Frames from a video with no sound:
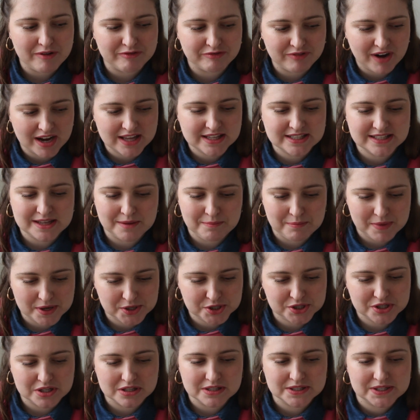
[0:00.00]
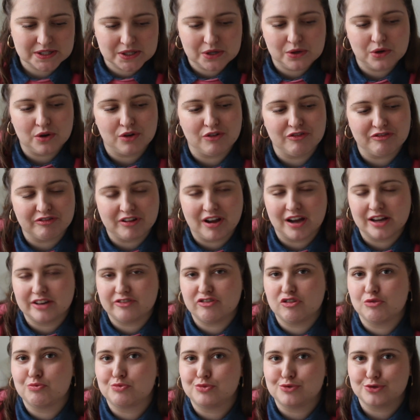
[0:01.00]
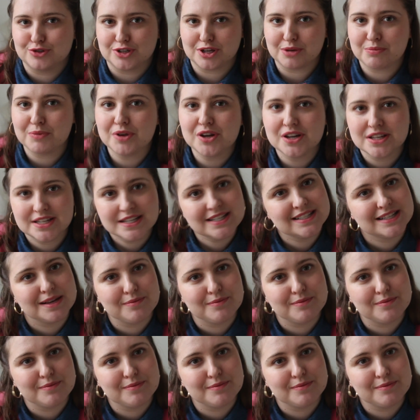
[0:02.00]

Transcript: friends' ambitions and a lot of kind of the broader community's